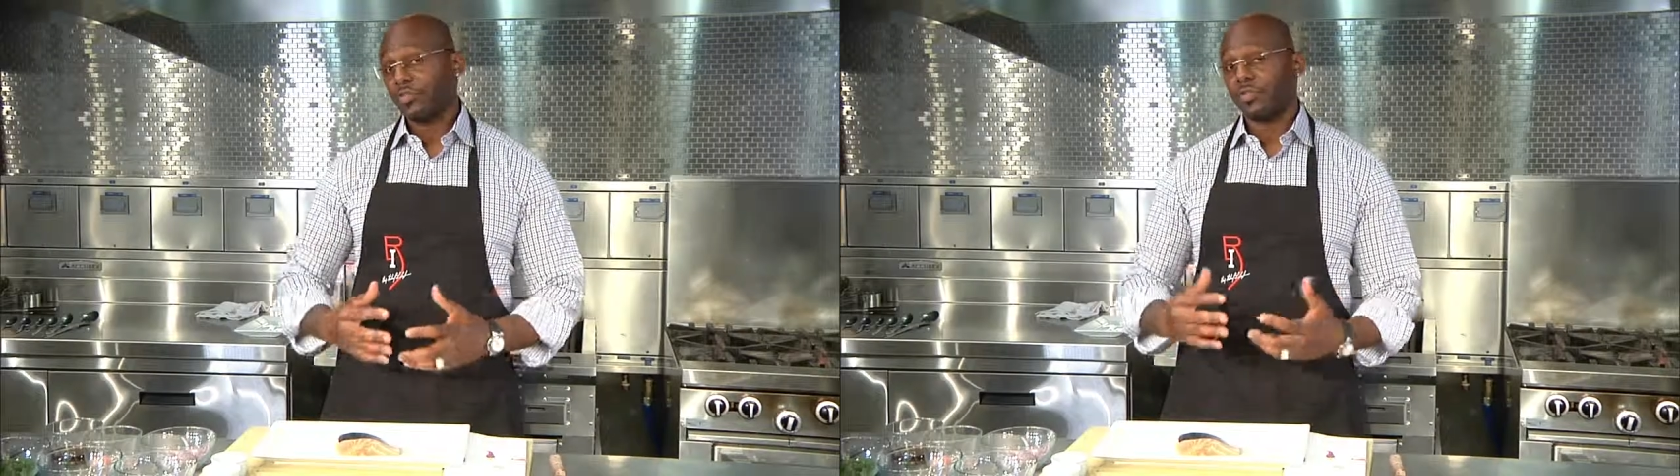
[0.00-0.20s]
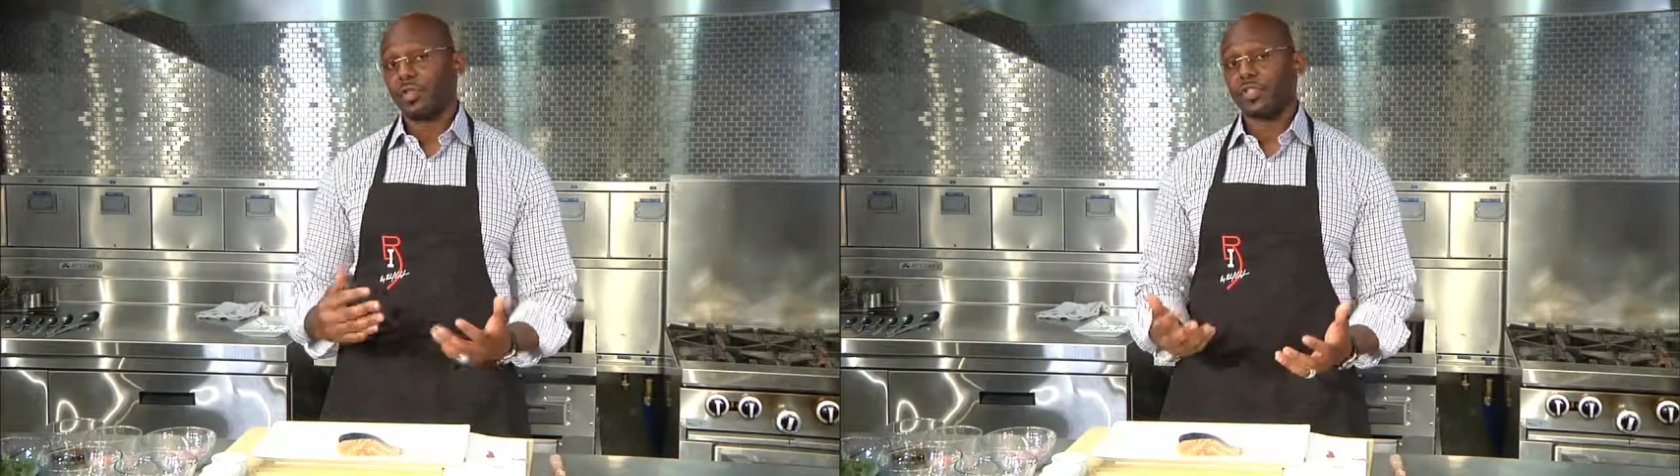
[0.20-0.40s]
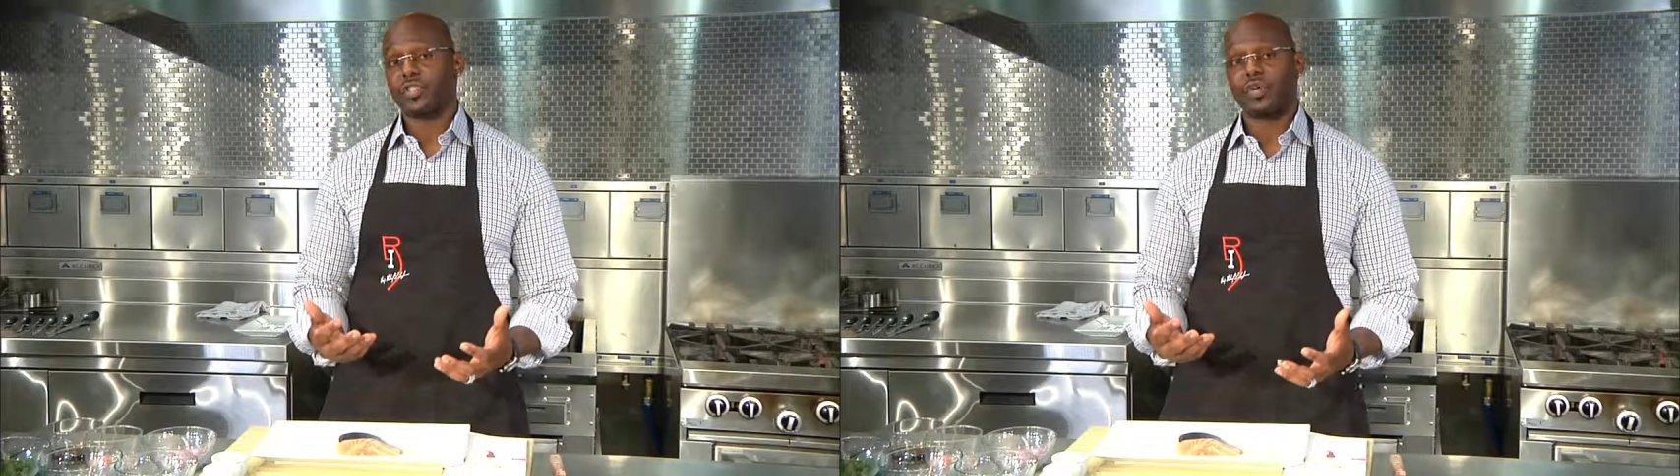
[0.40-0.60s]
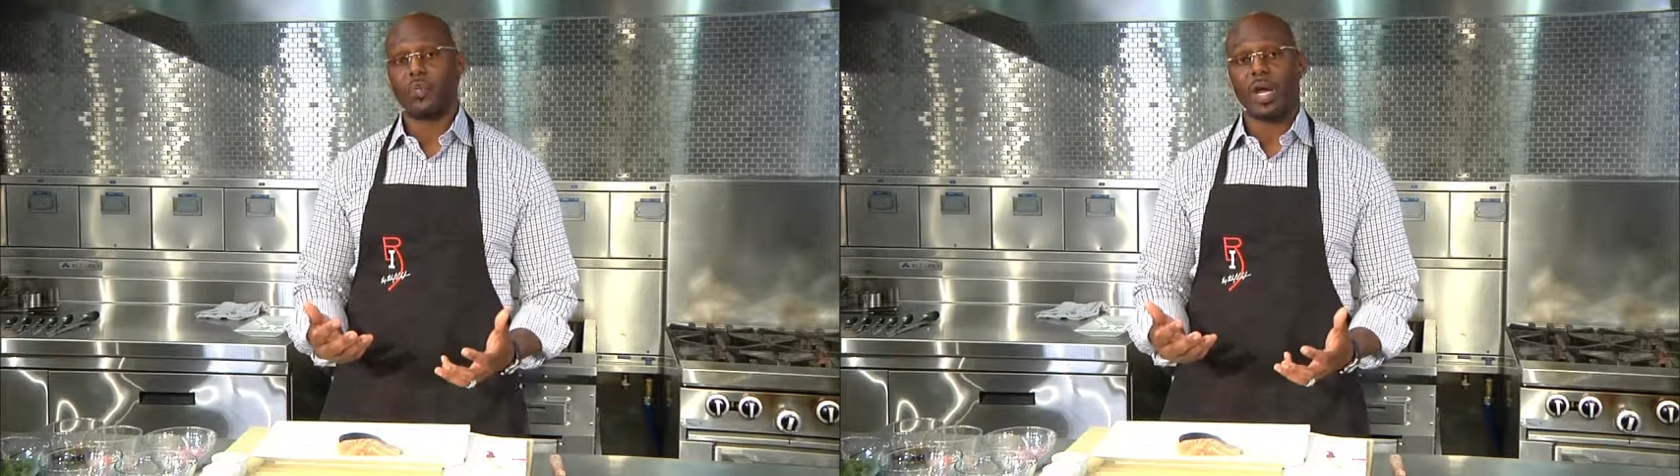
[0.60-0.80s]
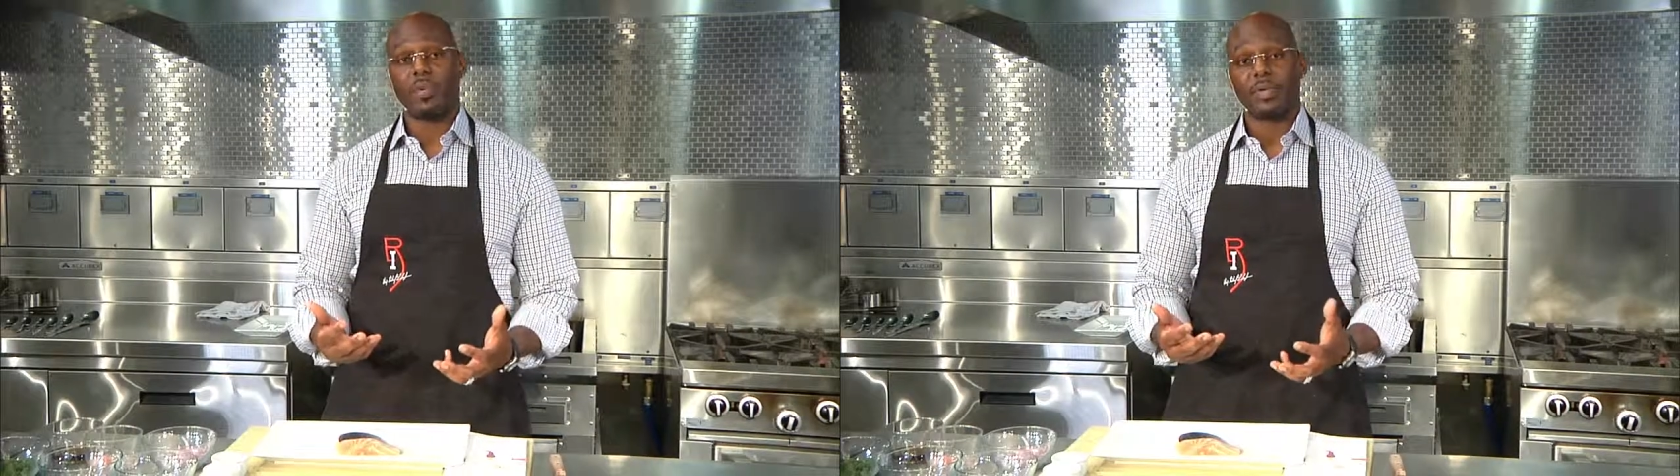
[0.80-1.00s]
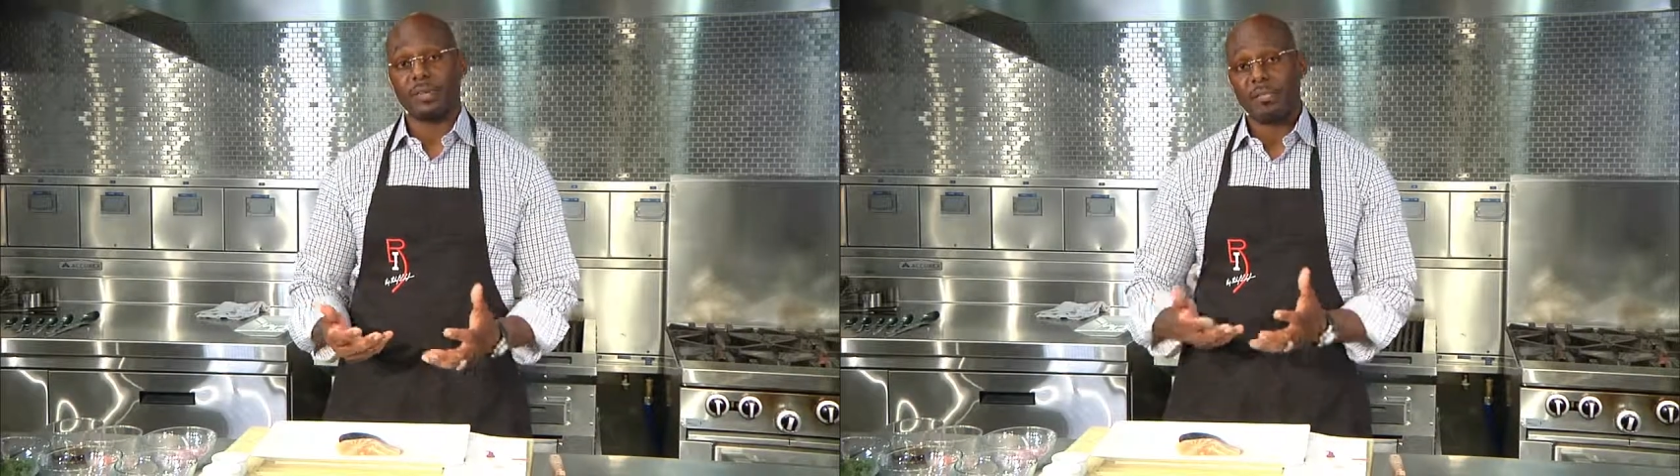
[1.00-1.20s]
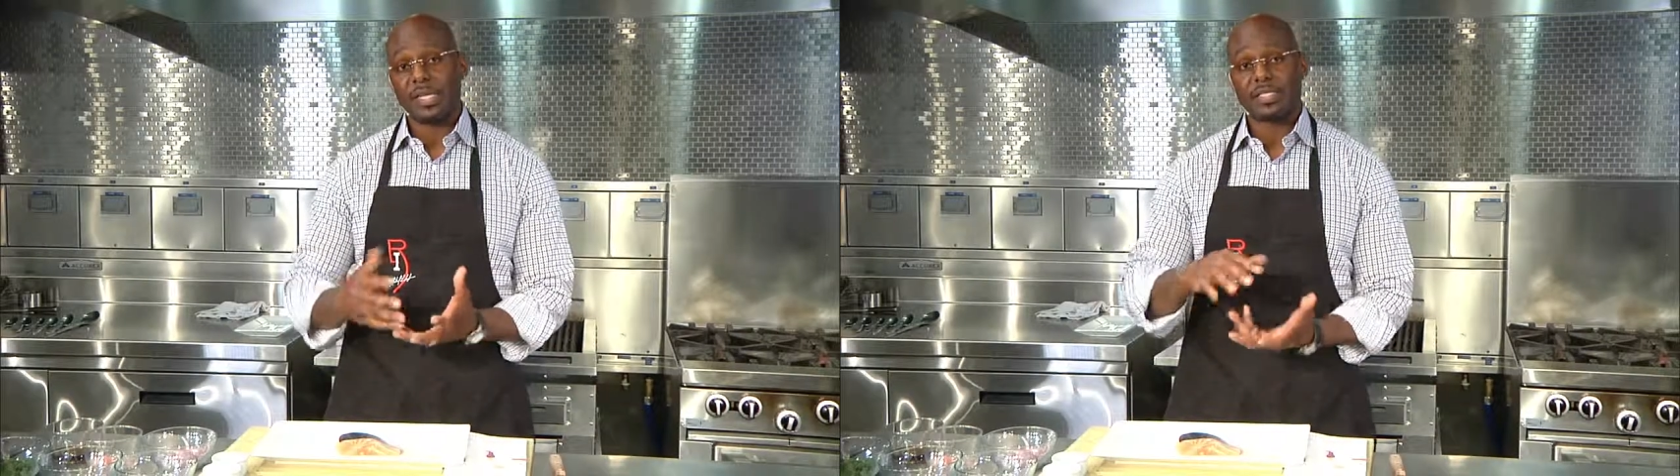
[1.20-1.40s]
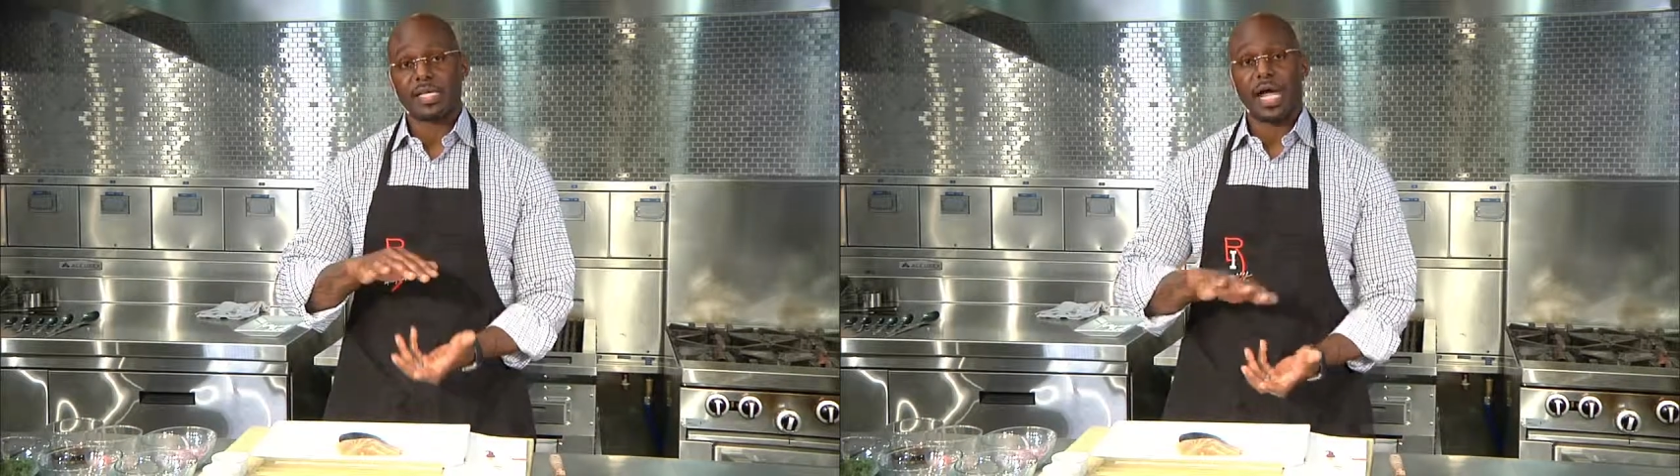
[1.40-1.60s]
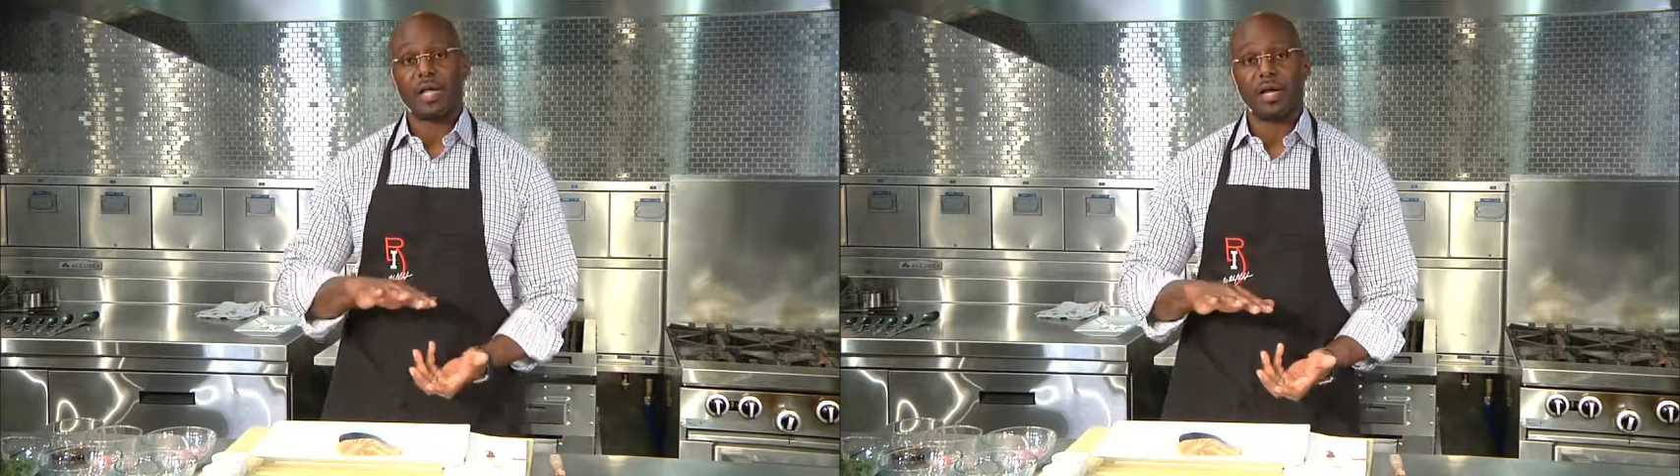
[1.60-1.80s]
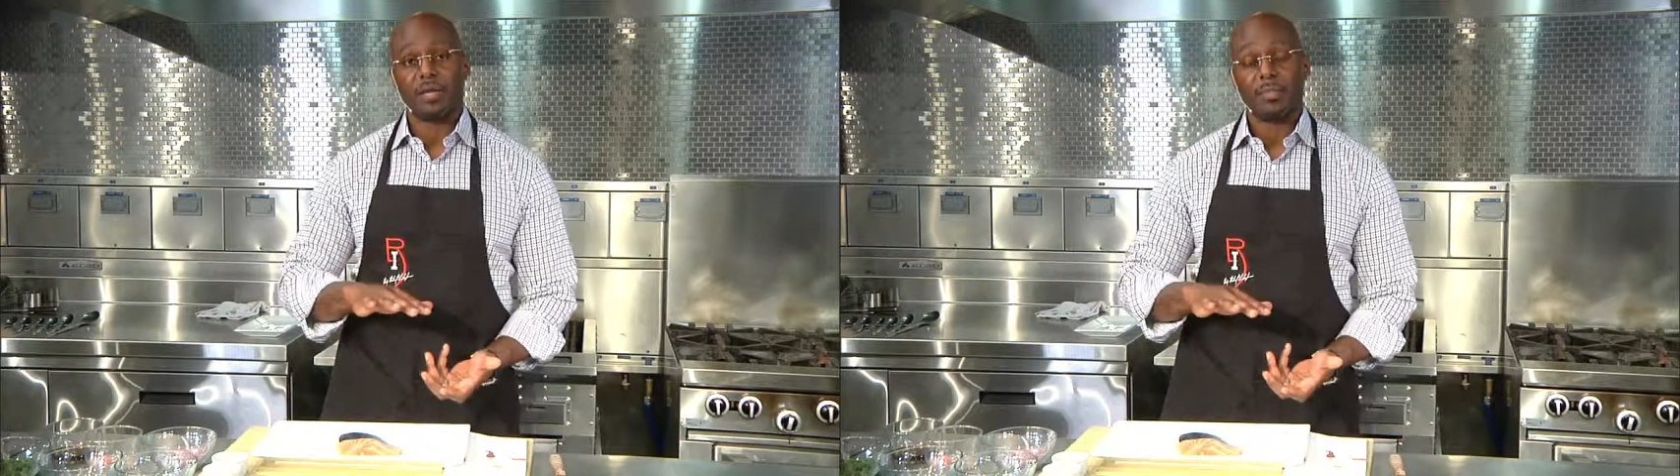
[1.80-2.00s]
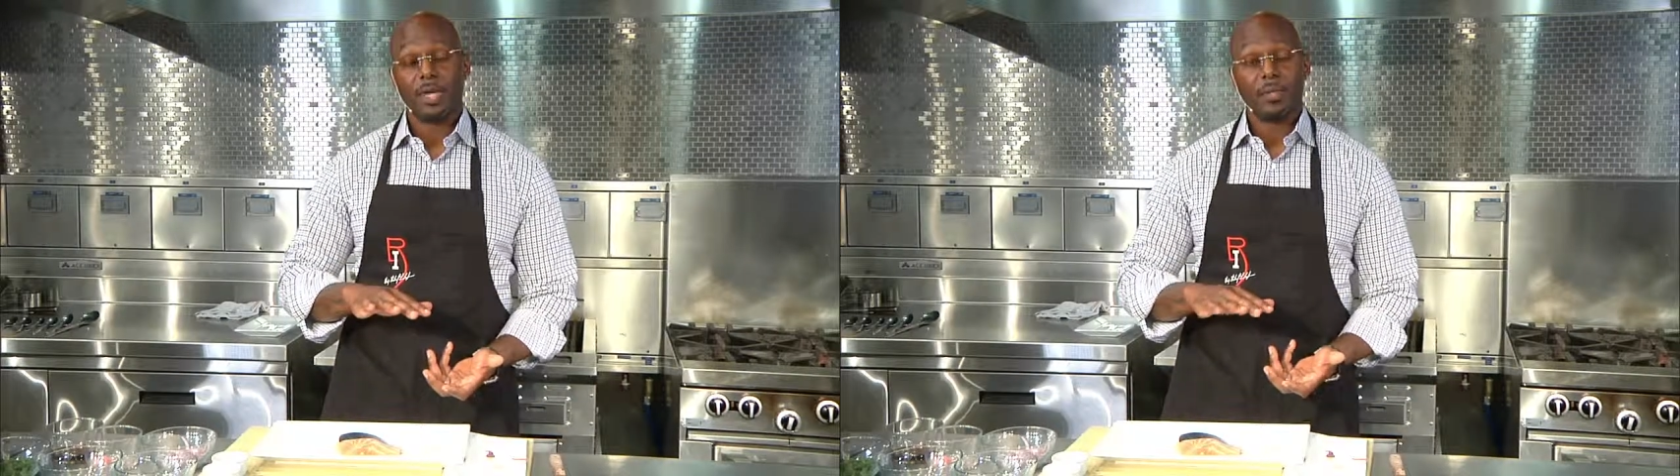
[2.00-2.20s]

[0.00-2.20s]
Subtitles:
traditional way with the meat side up,